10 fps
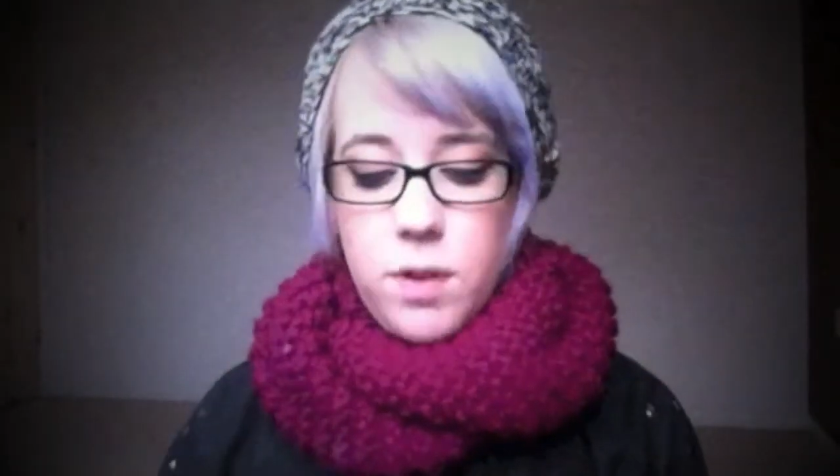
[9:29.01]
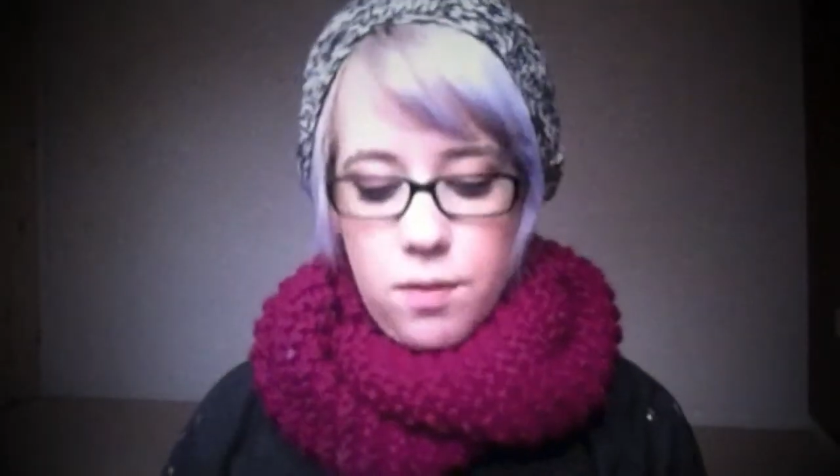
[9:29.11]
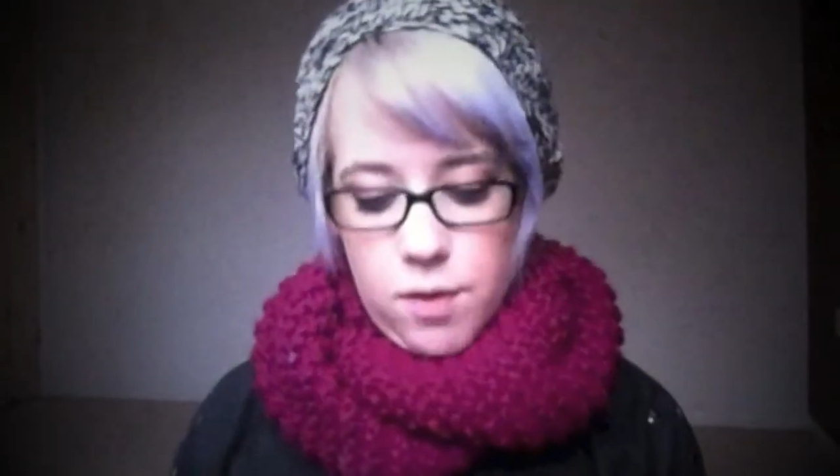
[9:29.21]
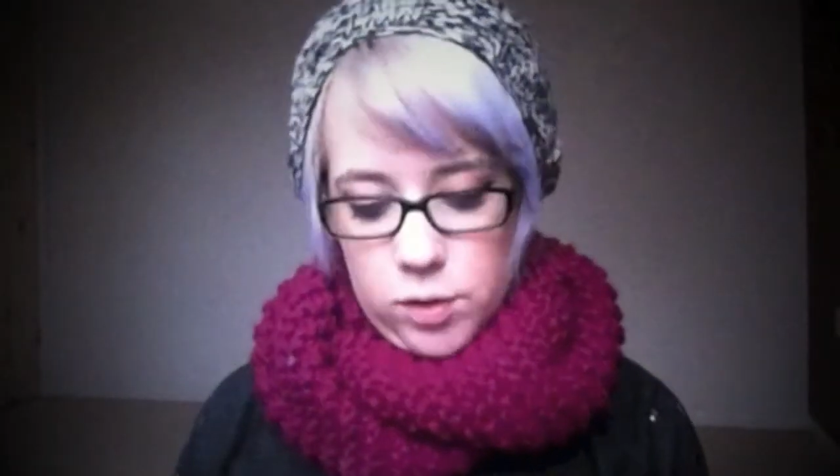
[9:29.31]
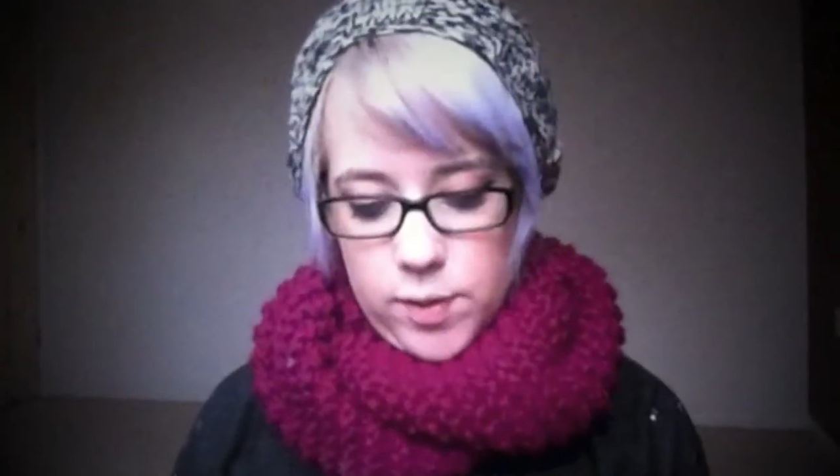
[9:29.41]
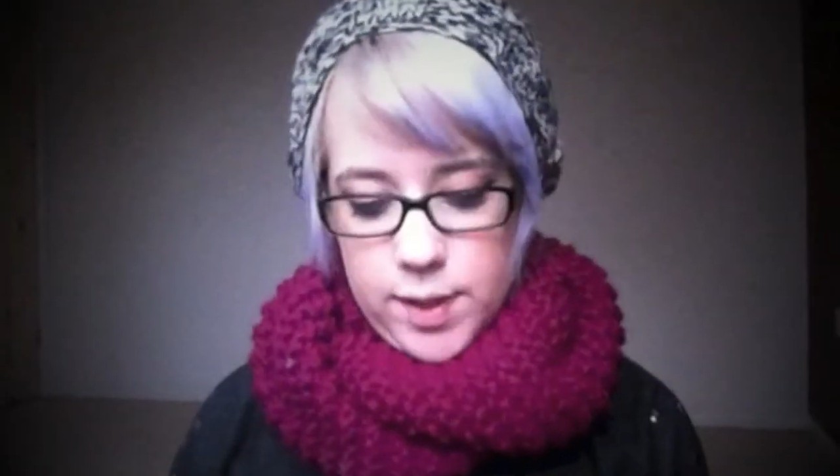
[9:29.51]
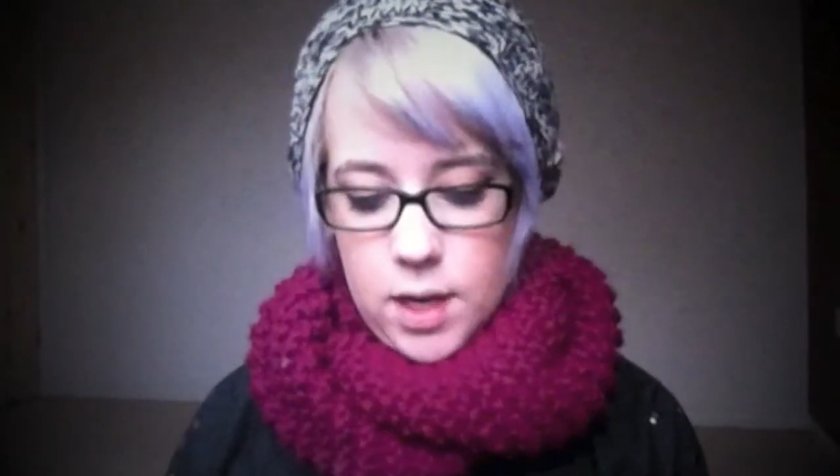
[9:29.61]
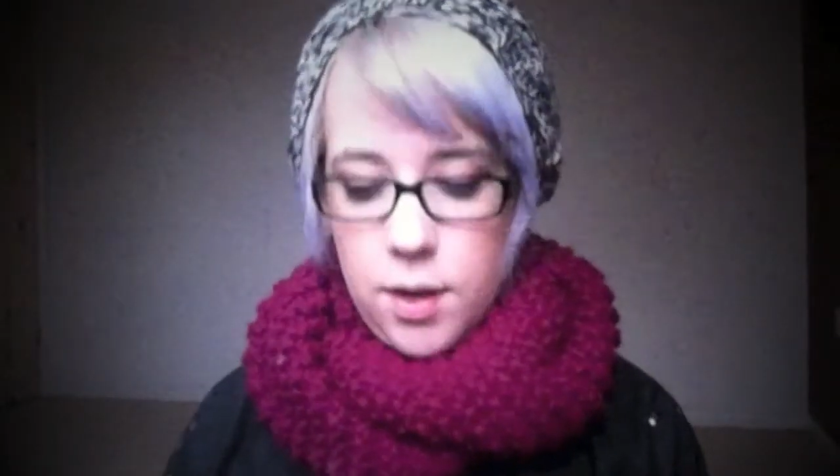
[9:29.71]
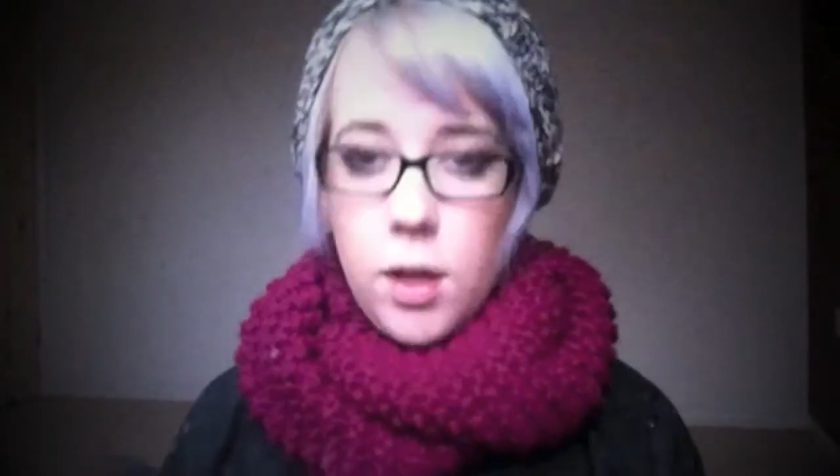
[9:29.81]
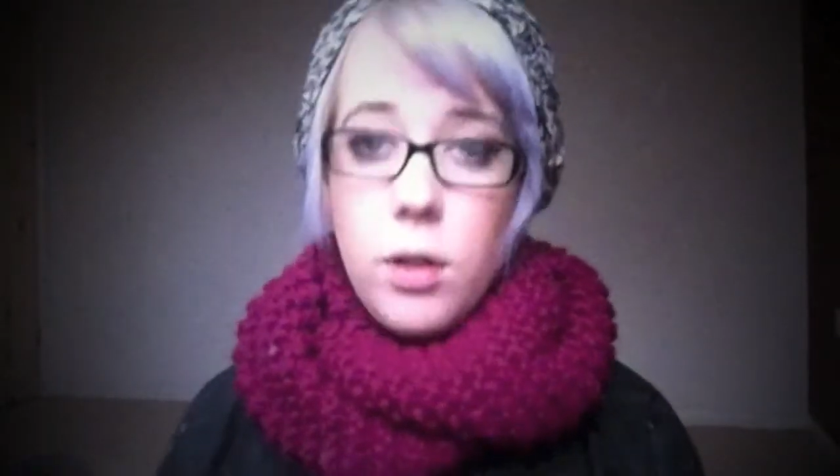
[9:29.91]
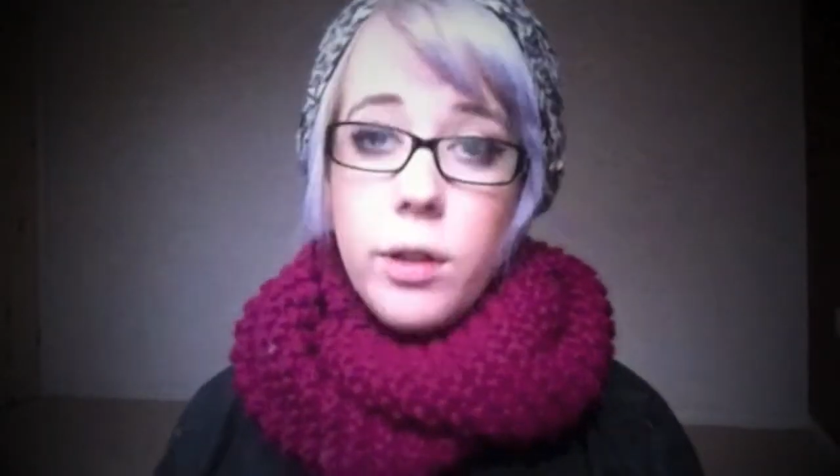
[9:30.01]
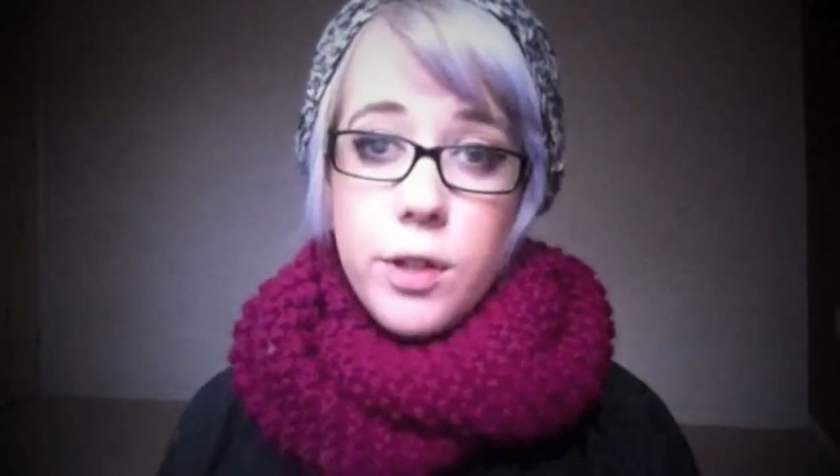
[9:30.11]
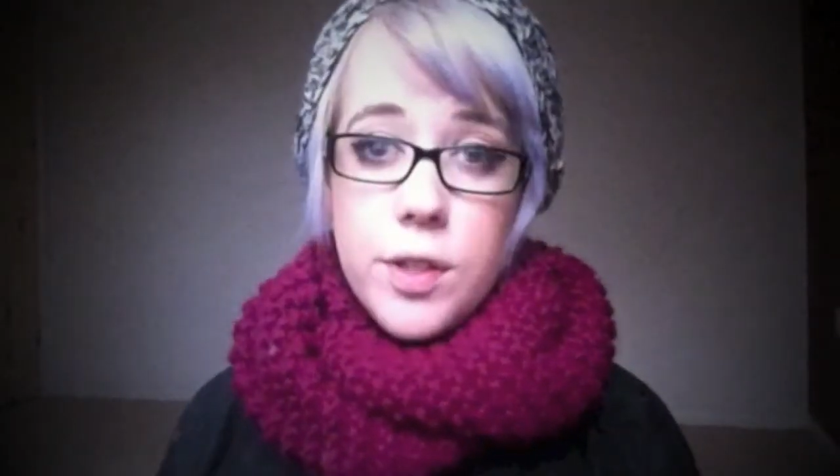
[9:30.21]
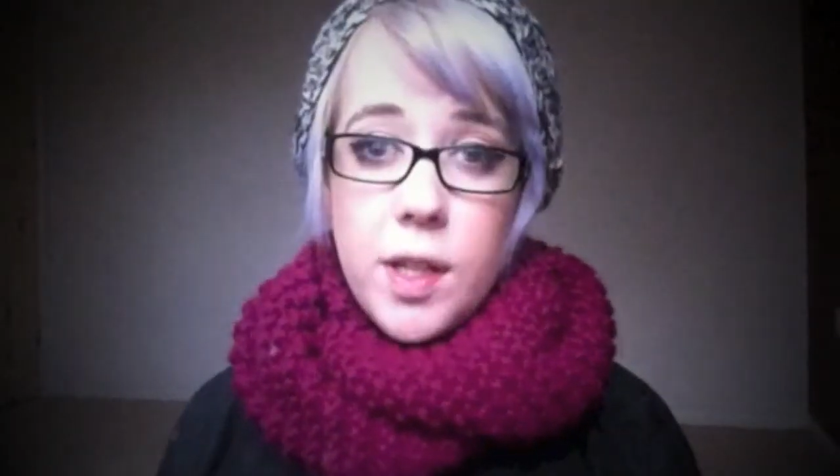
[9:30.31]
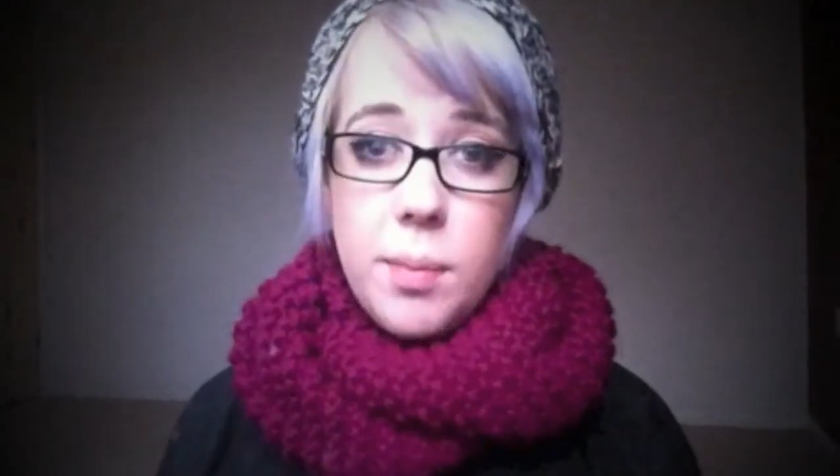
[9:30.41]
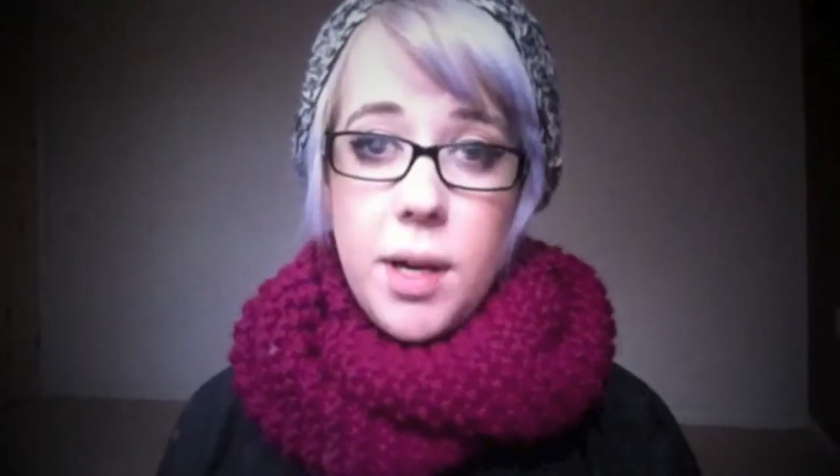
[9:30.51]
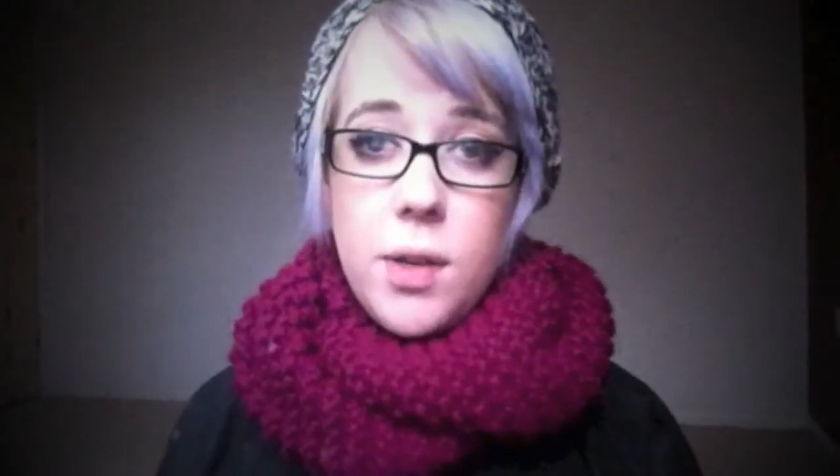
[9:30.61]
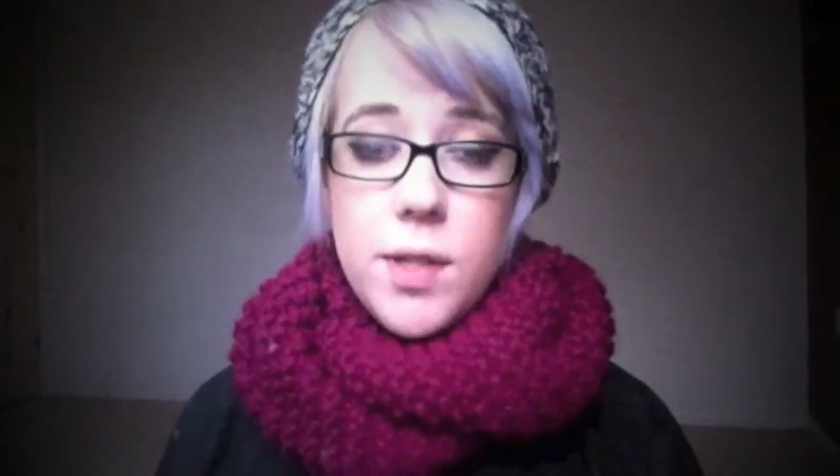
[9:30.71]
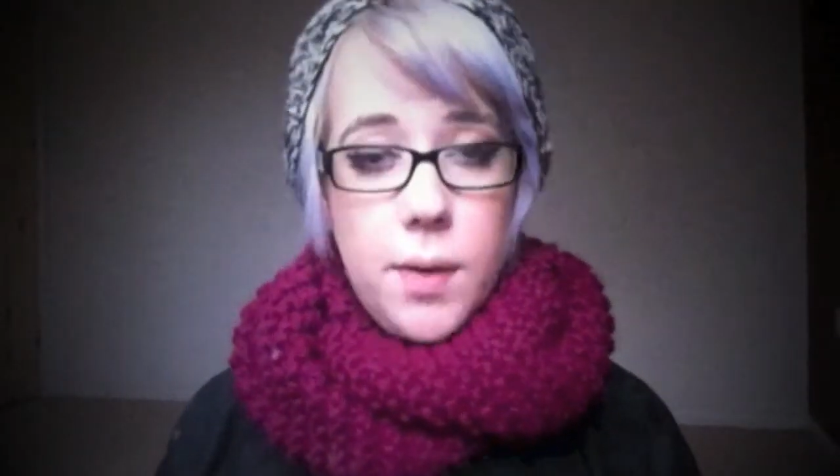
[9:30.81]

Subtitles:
No fault of his own, he got lost in the post.